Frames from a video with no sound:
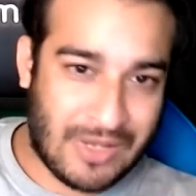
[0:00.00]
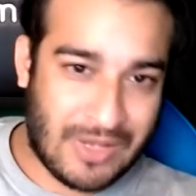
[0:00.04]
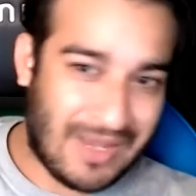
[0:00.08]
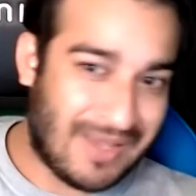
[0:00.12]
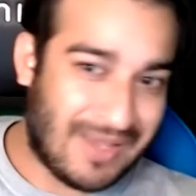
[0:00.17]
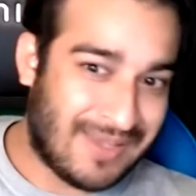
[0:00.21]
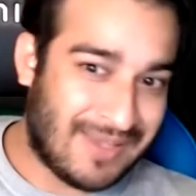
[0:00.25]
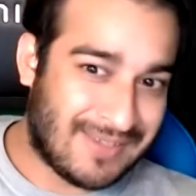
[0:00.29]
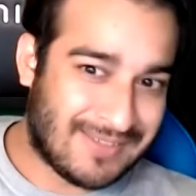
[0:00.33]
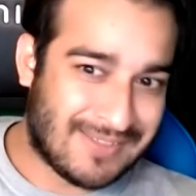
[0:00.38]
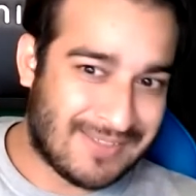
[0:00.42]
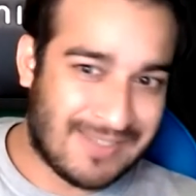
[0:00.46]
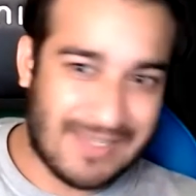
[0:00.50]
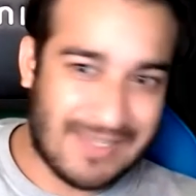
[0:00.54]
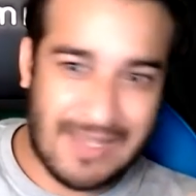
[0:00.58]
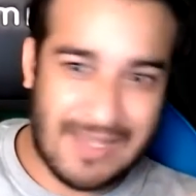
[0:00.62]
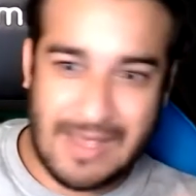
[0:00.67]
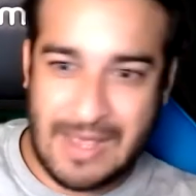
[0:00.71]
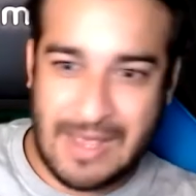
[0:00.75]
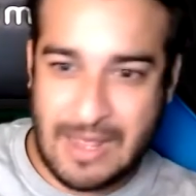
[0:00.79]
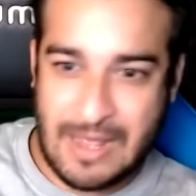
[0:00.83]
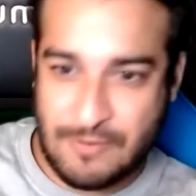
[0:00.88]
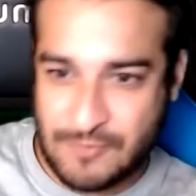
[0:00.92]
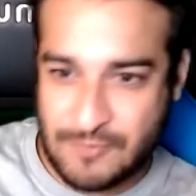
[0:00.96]
is
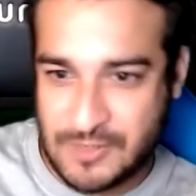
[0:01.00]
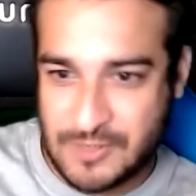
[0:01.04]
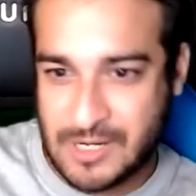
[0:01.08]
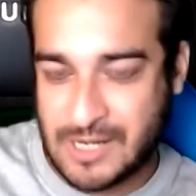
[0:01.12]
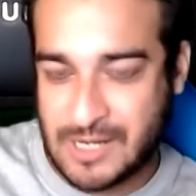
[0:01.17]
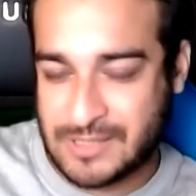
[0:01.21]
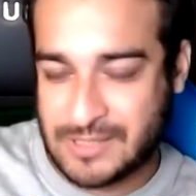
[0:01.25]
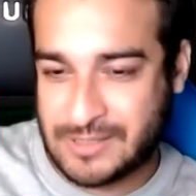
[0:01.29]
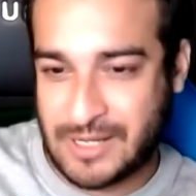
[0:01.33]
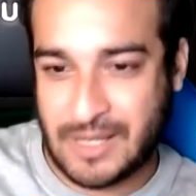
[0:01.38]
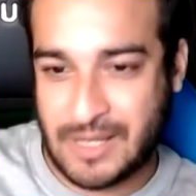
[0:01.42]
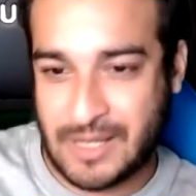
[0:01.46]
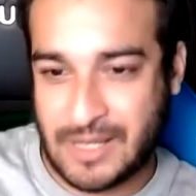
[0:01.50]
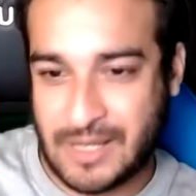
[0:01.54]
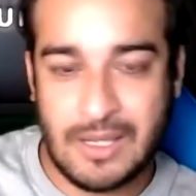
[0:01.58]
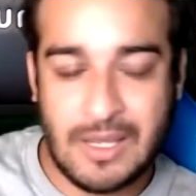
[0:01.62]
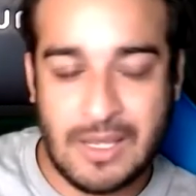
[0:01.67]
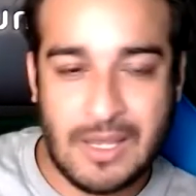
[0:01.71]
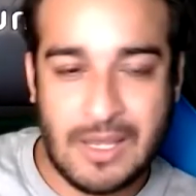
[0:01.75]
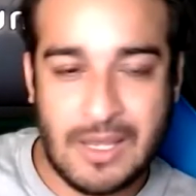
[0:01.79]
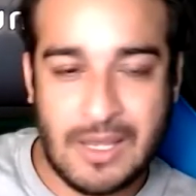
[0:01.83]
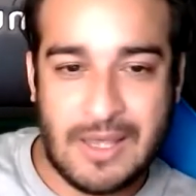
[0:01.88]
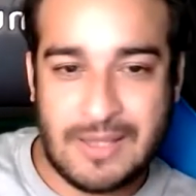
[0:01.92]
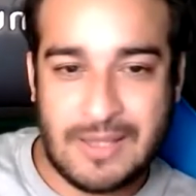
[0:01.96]
advertising.
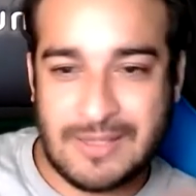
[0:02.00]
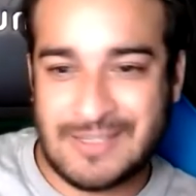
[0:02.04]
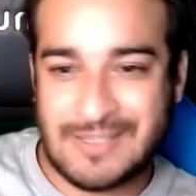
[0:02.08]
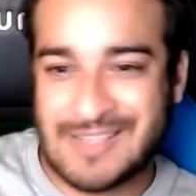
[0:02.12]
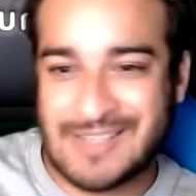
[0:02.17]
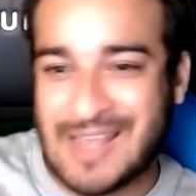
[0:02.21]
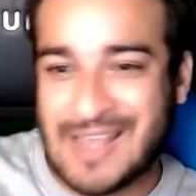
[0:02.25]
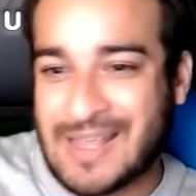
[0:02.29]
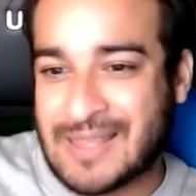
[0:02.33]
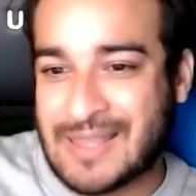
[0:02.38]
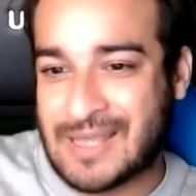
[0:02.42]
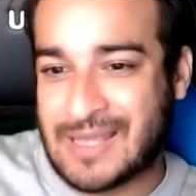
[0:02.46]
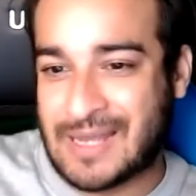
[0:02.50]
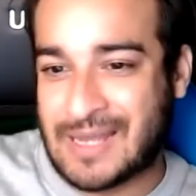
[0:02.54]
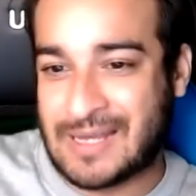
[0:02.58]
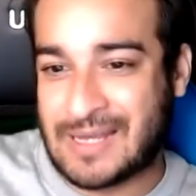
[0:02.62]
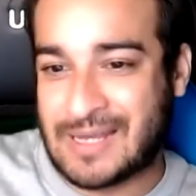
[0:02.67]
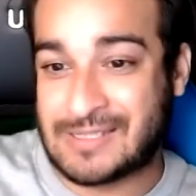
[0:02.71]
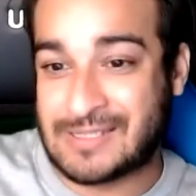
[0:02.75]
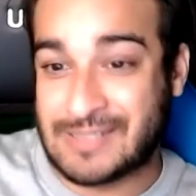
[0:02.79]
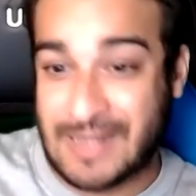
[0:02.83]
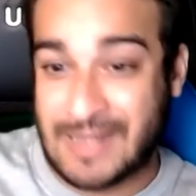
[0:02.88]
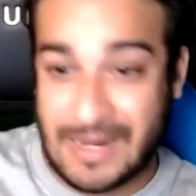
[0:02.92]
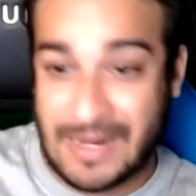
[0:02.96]
The second thing
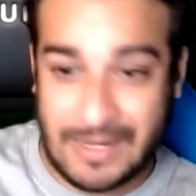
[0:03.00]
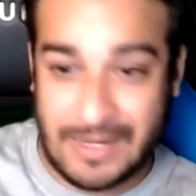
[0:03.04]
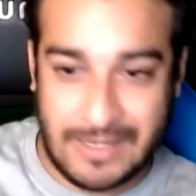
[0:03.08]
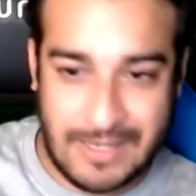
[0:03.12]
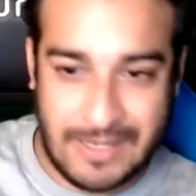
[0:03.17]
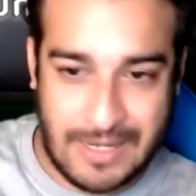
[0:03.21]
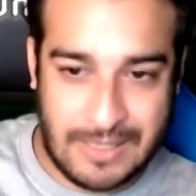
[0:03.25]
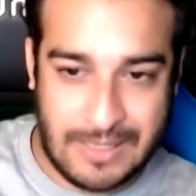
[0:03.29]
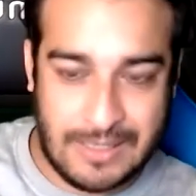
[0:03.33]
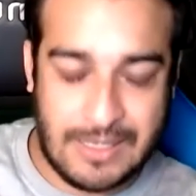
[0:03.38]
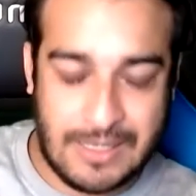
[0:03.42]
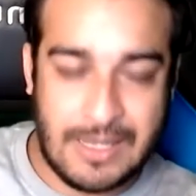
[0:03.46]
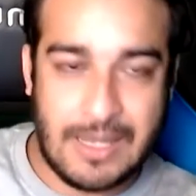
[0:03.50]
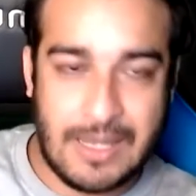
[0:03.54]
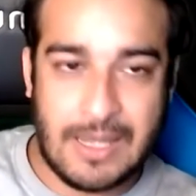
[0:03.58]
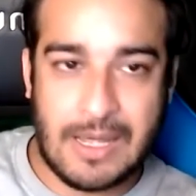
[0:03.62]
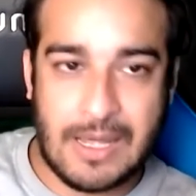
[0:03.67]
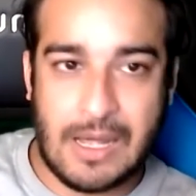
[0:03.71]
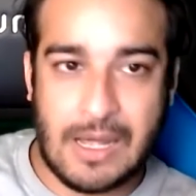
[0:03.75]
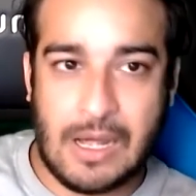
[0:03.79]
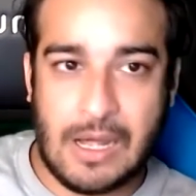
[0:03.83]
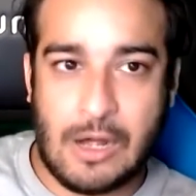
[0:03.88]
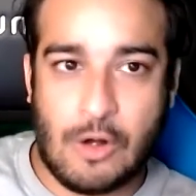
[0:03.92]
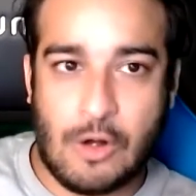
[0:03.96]
is LinkedIn.
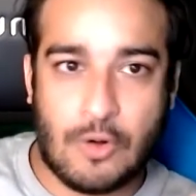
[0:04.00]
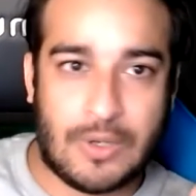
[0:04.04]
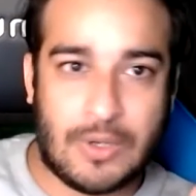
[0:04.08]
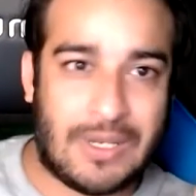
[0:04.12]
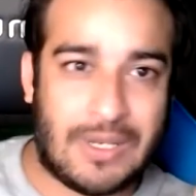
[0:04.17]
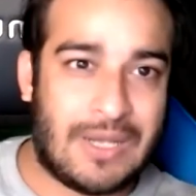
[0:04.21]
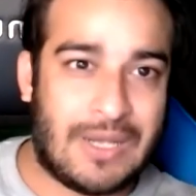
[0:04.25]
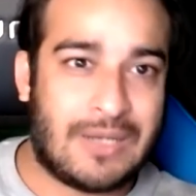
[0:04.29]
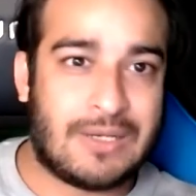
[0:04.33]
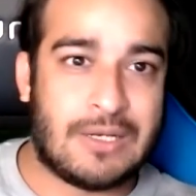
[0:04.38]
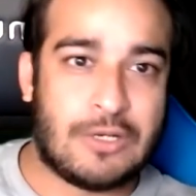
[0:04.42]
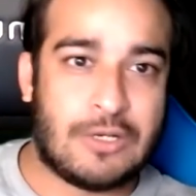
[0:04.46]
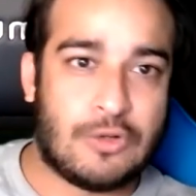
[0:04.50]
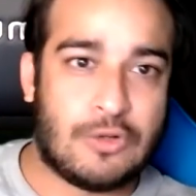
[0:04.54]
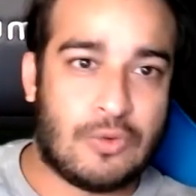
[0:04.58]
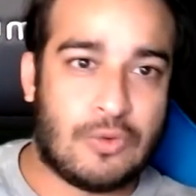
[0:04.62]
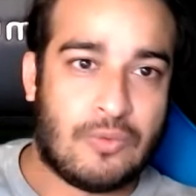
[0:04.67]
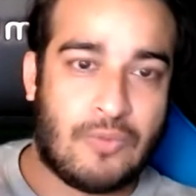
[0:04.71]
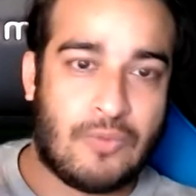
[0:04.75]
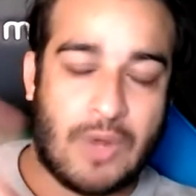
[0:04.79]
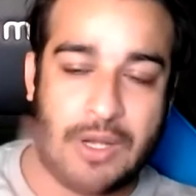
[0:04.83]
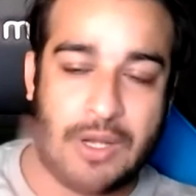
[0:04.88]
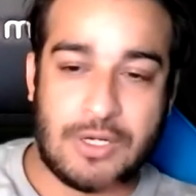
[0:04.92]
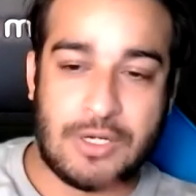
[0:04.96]
On LinkedIn, you'll
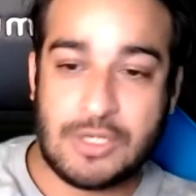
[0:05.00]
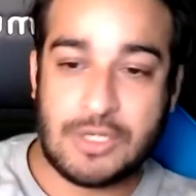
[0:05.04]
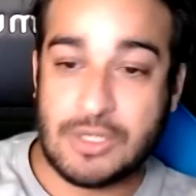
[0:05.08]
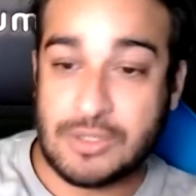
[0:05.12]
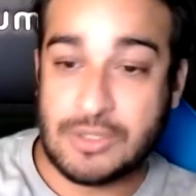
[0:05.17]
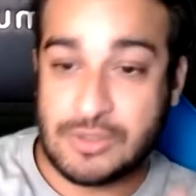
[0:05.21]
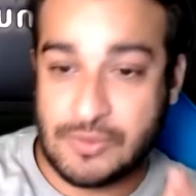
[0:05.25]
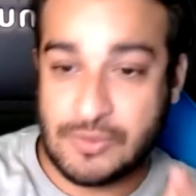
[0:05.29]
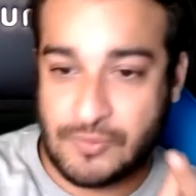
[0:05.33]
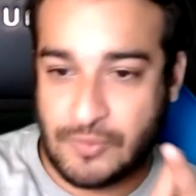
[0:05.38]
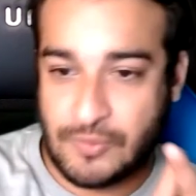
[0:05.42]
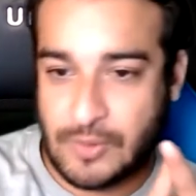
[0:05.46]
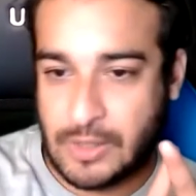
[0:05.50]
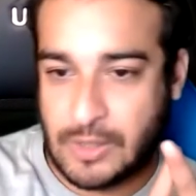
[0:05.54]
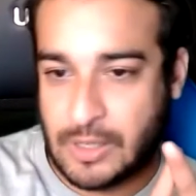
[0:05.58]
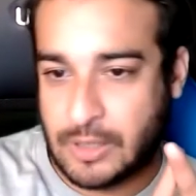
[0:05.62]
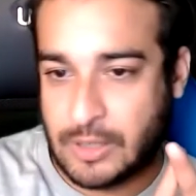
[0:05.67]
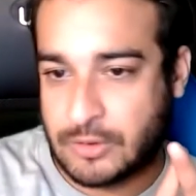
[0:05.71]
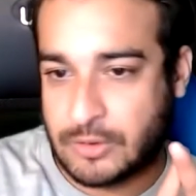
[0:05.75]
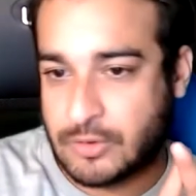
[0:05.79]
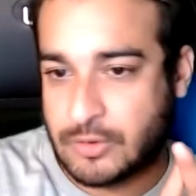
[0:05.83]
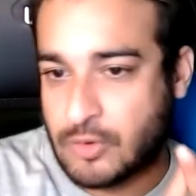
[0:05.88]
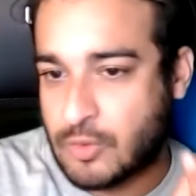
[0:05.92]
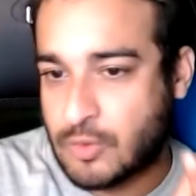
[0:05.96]
find tons of
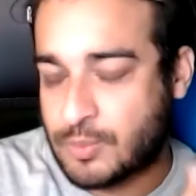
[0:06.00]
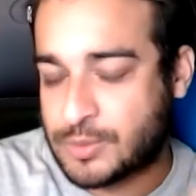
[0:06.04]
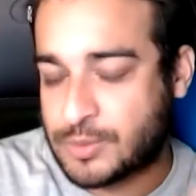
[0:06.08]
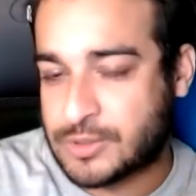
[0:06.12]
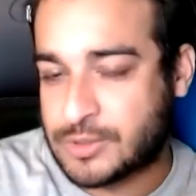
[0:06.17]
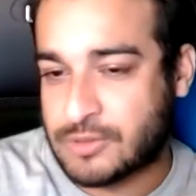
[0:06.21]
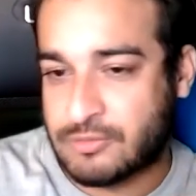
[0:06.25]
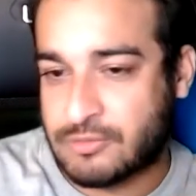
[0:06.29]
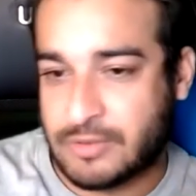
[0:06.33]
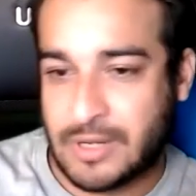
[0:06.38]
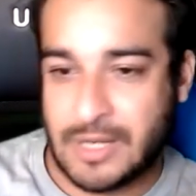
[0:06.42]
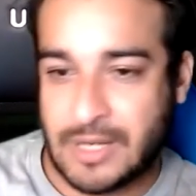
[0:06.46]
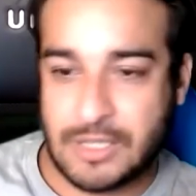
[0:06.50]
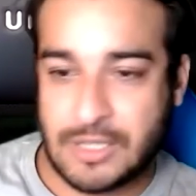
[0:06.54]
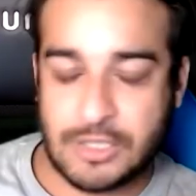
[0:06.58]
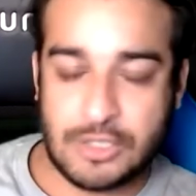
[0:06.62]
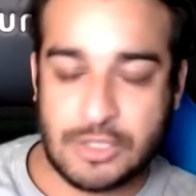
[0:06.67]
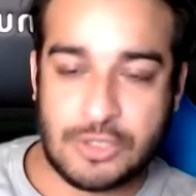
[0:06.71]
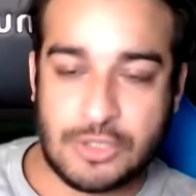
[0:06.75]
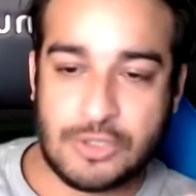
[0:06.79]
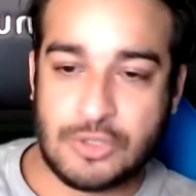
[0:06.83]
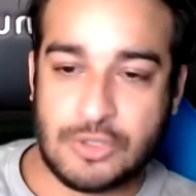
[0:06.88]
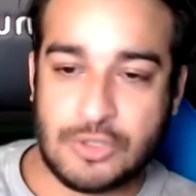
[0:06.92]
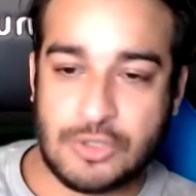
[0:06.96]
groups
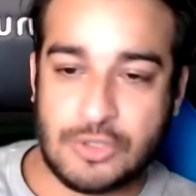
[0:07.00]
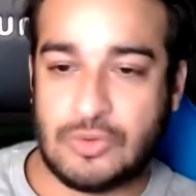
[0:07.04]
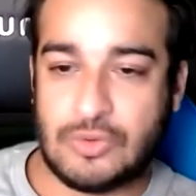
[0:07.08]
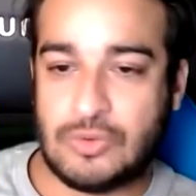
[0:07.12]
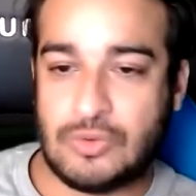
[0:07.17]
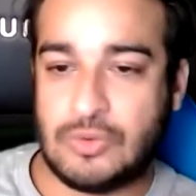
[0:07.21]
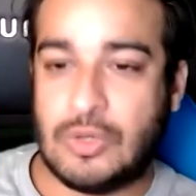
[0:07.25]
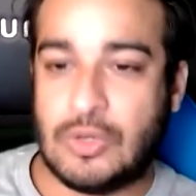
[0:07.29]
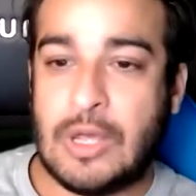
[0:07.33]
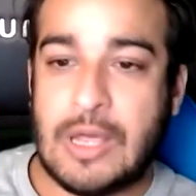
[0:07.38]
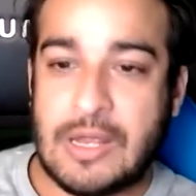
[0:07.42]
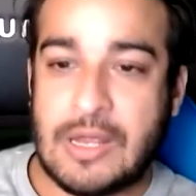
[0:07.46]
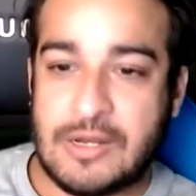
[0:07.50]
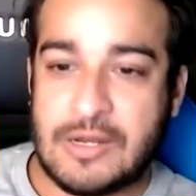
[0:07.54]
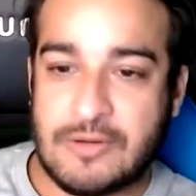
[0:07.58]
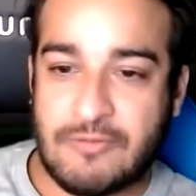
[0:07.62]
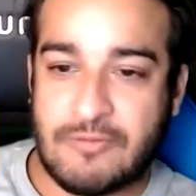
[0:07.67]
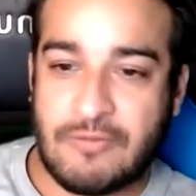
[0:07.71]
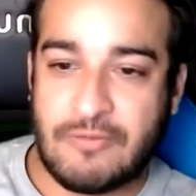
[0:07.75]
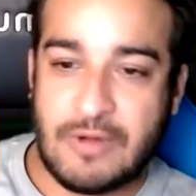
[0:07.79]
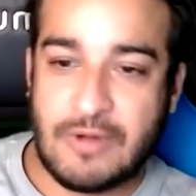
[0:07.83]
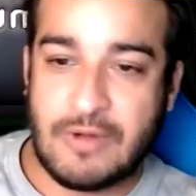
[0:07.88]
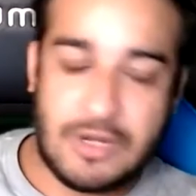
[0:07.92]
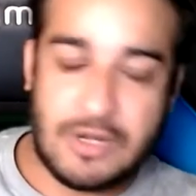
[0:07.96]
related to
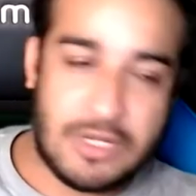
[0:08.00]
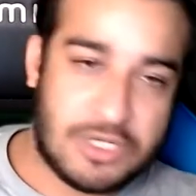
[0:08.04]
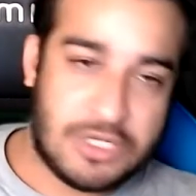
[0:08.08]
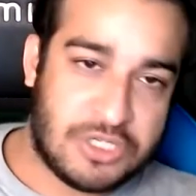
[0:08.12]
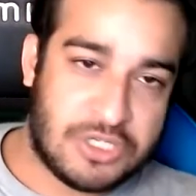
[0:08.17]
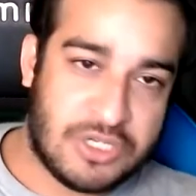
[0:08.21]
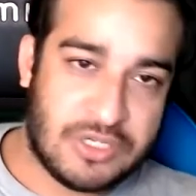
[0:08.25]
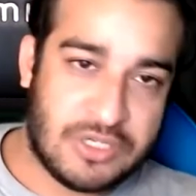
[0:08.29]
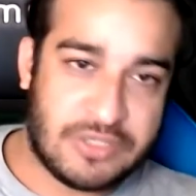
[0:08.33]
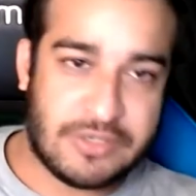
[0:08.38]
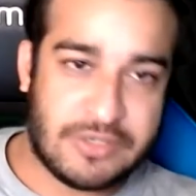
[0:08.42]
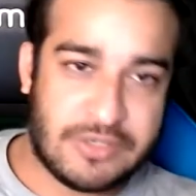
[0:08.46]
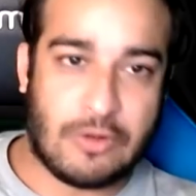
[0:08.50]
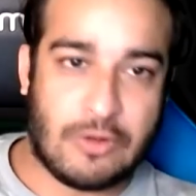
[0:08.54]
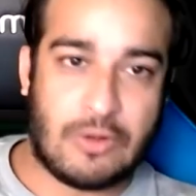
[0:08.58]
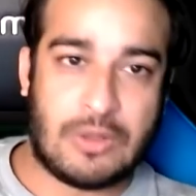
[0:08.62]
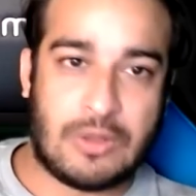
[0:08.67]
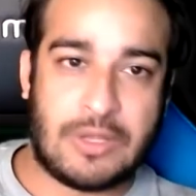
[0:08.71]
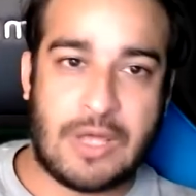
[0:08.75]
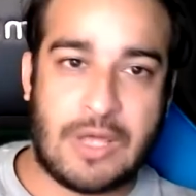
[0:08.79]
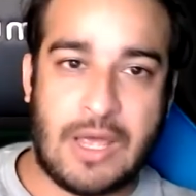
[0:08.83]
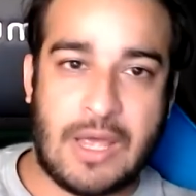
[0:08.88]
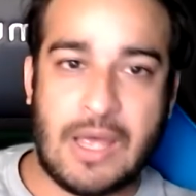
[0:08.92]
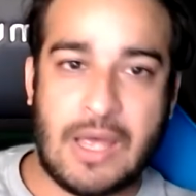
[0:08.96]
different niches and all
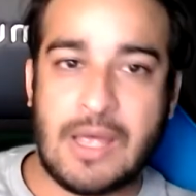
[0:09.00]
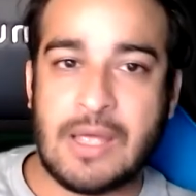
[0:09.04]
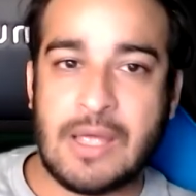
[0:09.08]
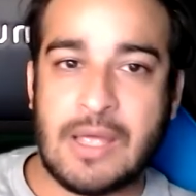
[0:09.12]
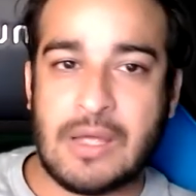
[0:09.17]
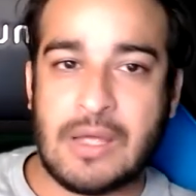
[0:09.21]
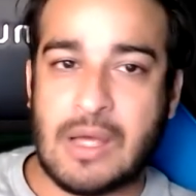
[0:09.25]
that.